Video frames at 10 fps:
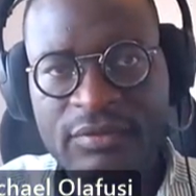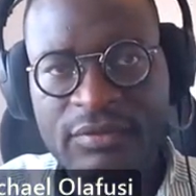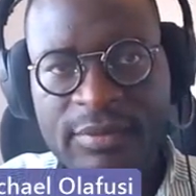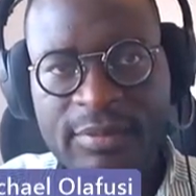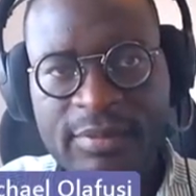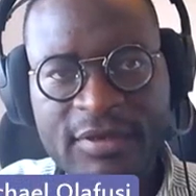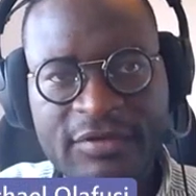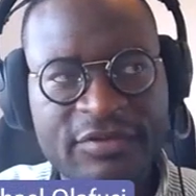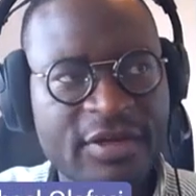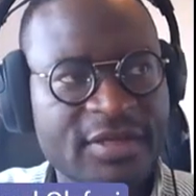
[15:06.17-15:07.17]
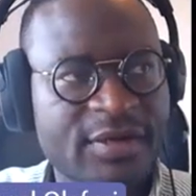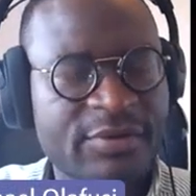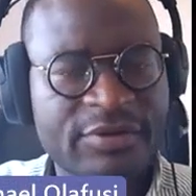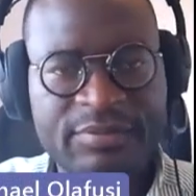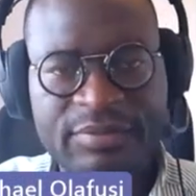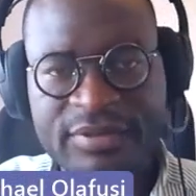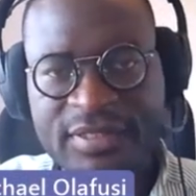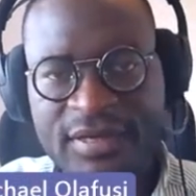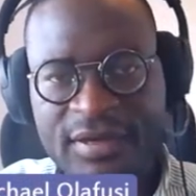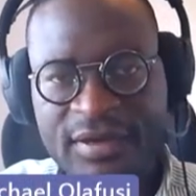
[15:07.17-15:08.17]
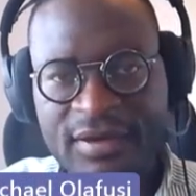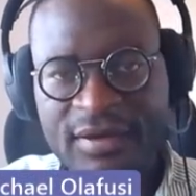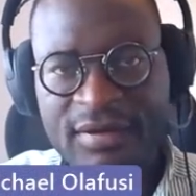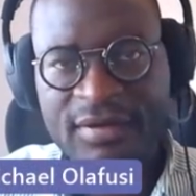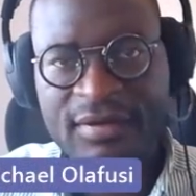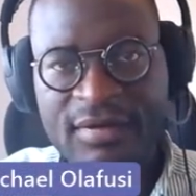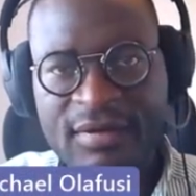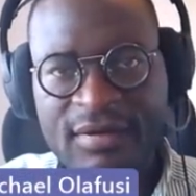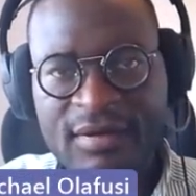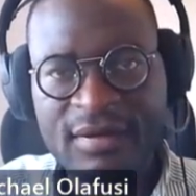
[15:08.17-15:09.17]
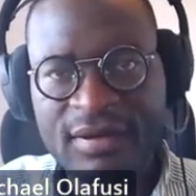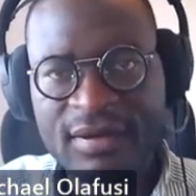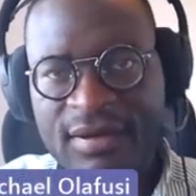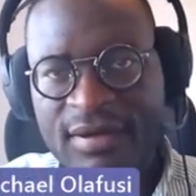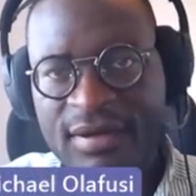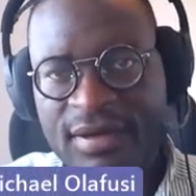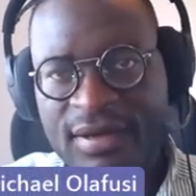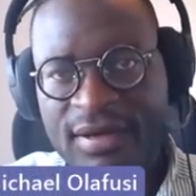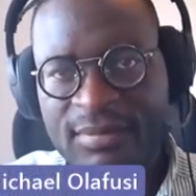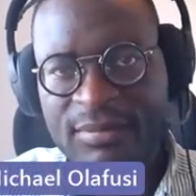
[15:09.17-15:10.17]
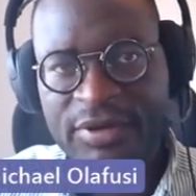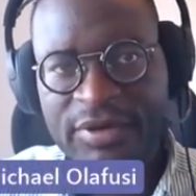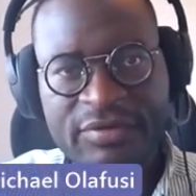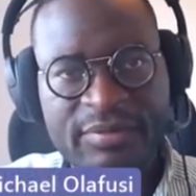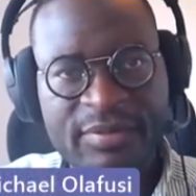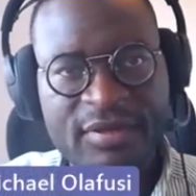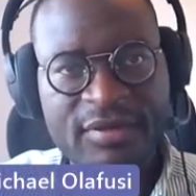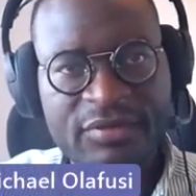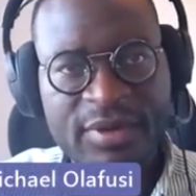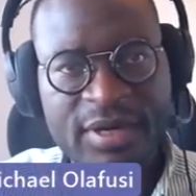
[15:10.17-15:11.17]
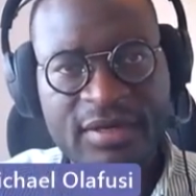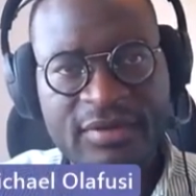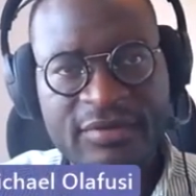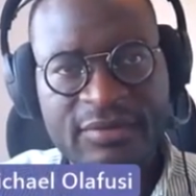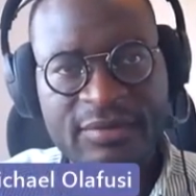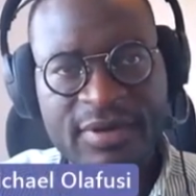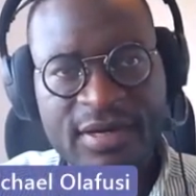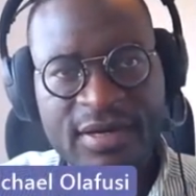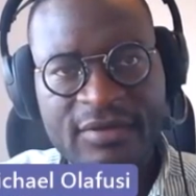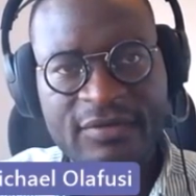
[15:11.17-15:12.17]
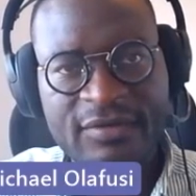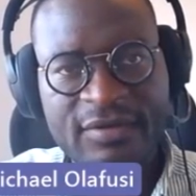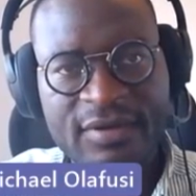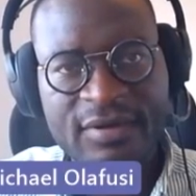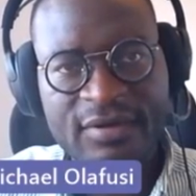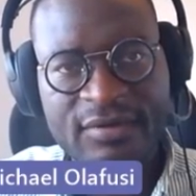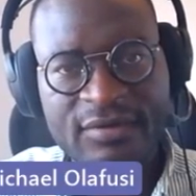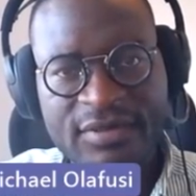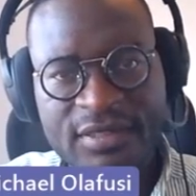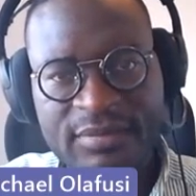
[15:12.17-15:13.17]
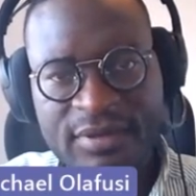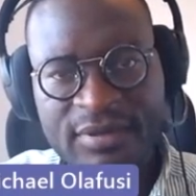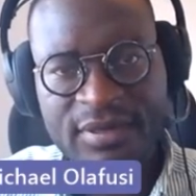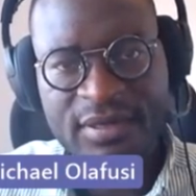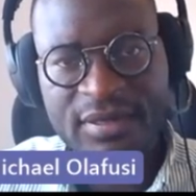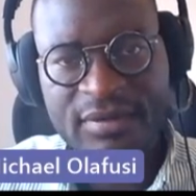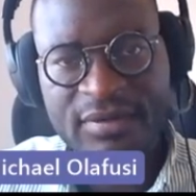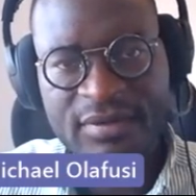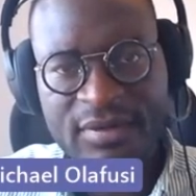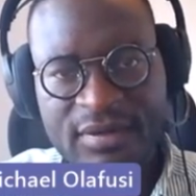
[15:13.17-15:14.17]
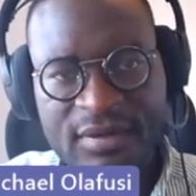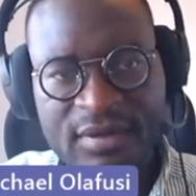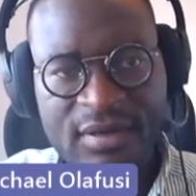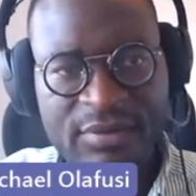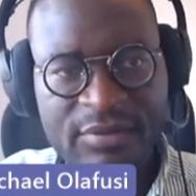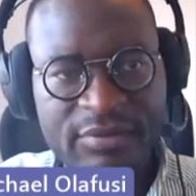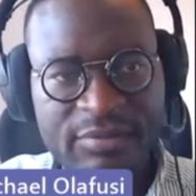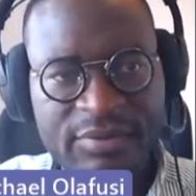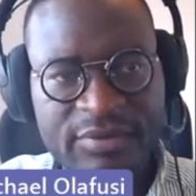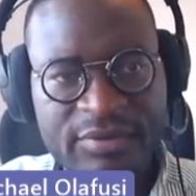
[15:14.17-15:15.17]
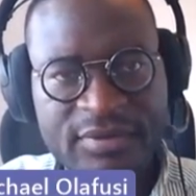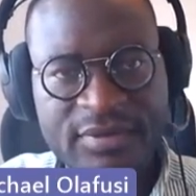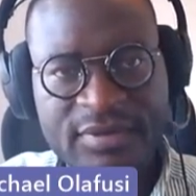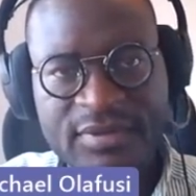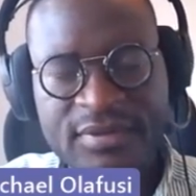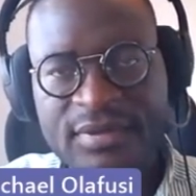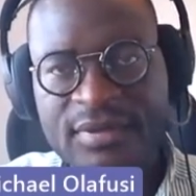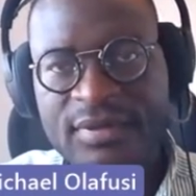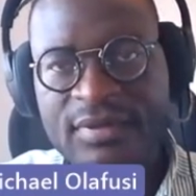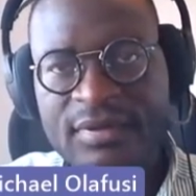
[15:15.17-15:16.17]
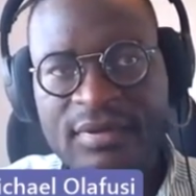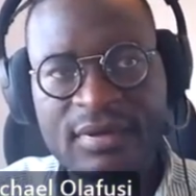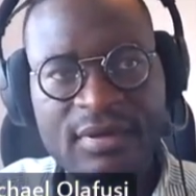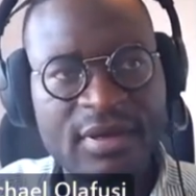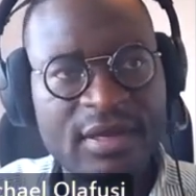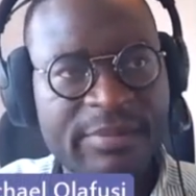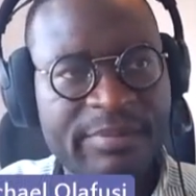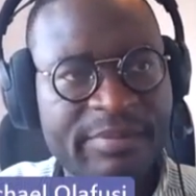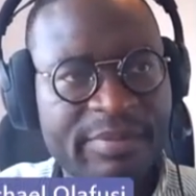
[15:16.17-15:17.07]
So maybe this chart I want to put here, I'm going to make this white, no shape outline. I want to put a